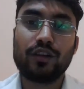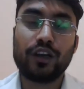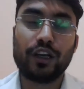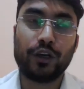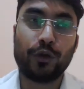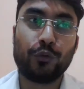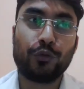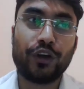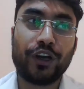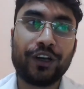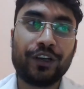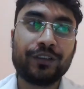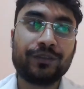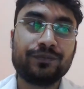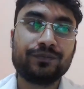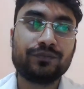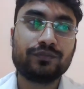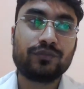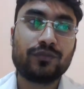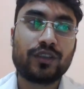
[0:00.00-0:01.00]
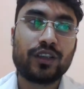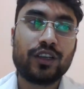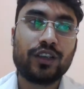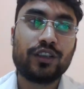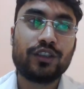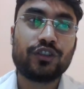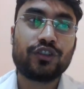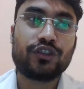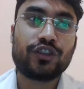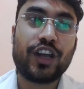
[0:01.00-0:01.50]
Hello friend.
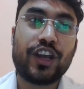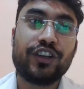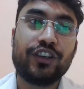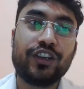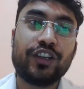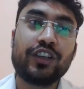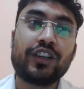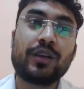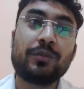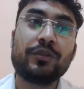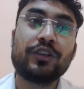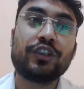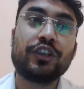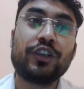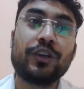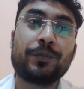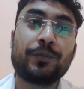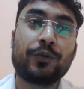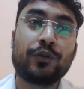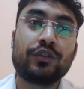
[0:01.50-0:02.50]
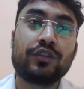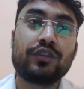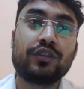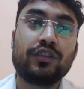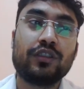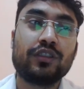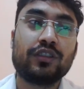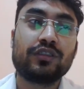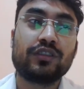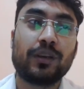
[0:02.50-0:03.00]
Standing Committee Report
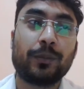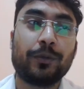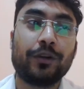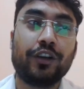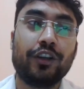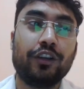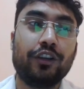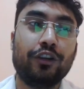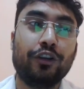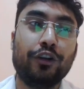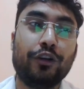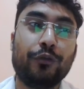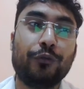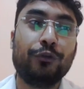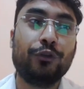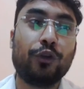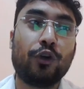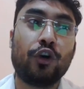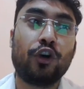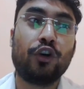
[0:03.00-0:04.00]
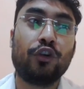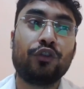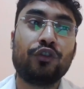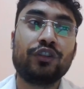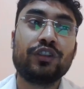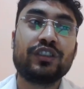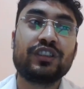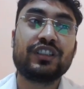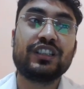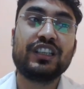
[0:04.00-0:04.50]
Summary Review
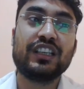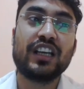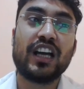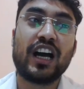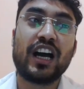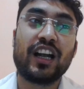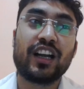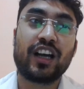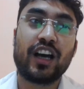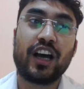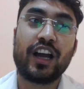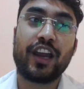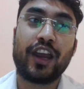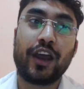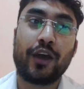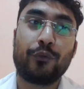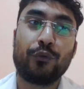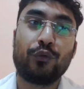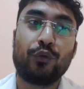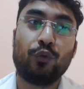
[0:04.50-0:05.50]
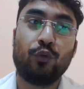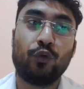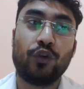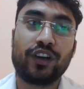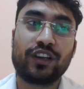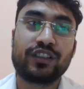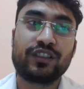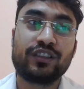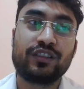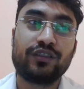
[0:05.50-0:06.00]
of CRIF
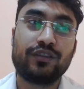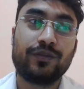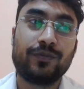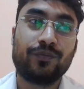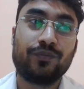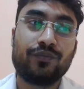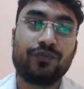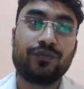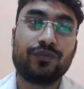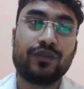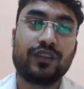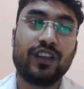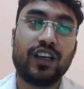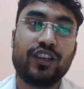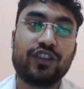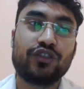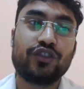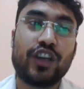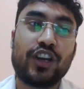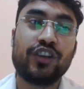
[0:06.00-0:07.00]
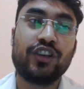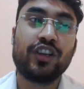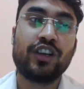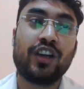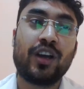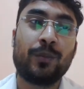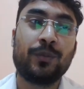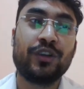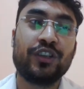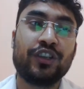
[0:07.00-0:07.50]
Works. The
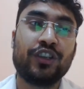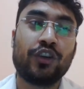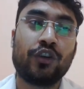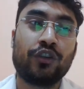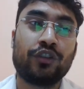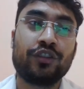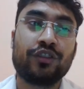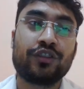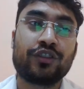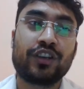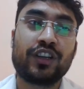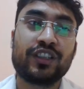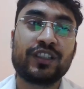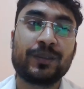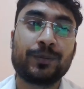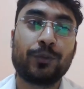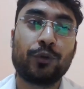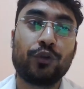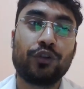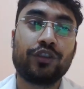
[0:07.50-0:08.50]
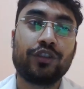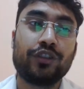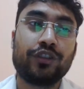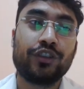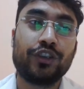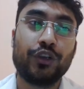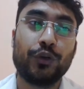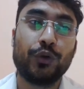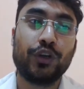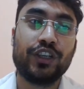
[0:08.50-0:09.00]
Standing Committee on
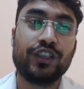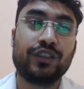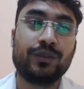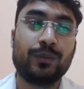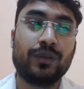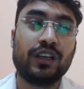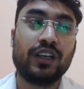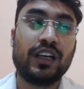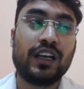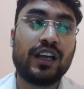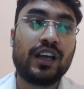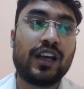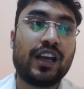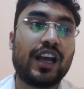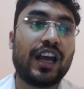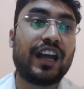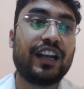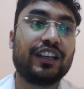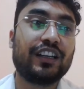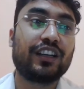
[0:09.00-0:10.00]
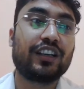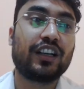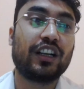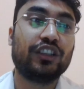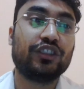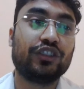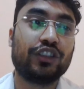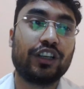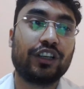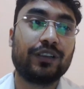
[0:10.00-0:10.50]
Transport, Tourism and
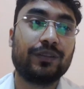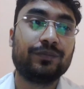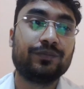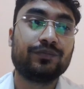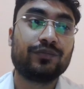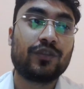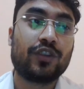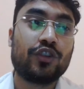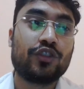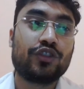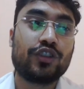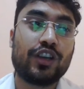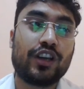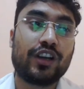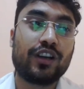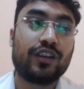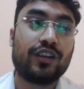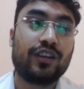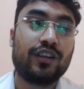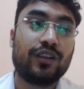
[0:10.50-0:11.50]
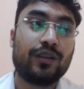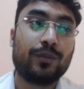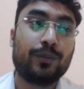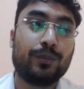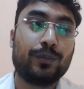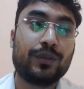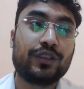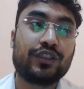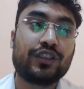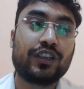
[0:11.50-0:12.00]
Culture Chair
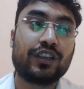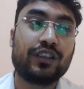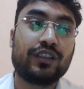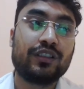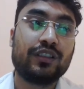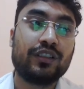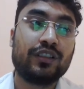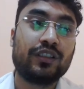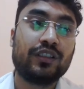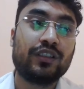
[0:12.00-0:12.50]
Mr.